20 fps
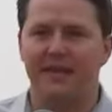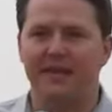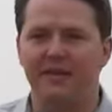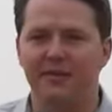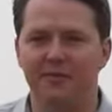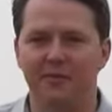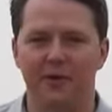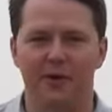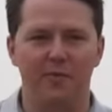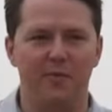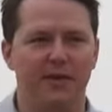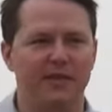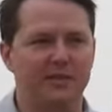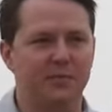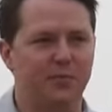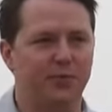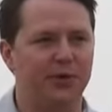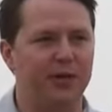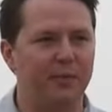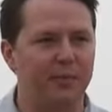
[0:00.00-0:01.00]
thank you very
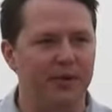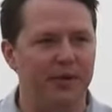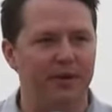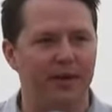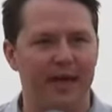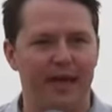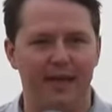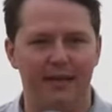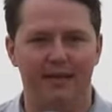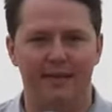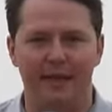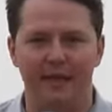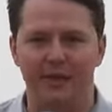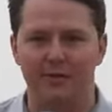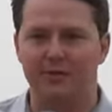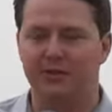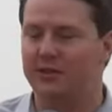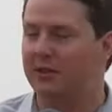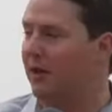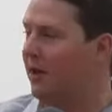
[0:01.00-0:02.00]
much, Premier, and thank
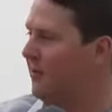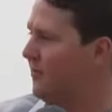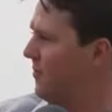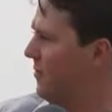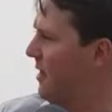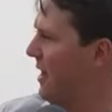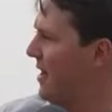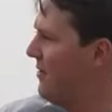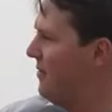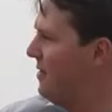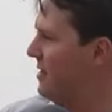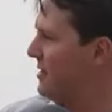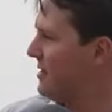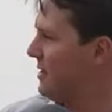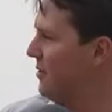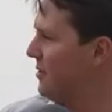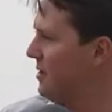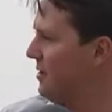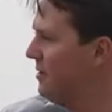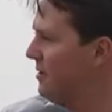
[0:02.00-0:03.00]
you, Scott, for having us
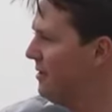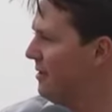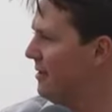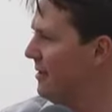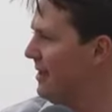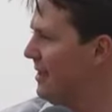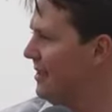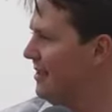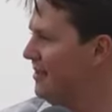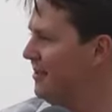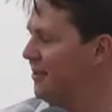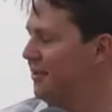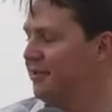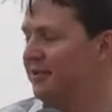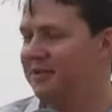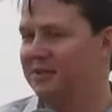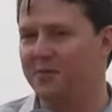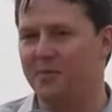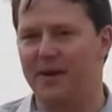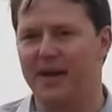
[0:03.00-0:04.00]
out here in
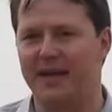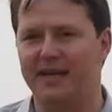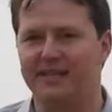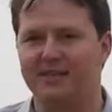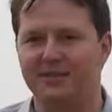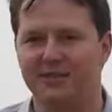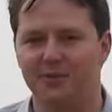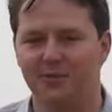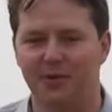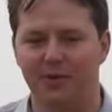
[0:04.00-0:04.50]
your pasture.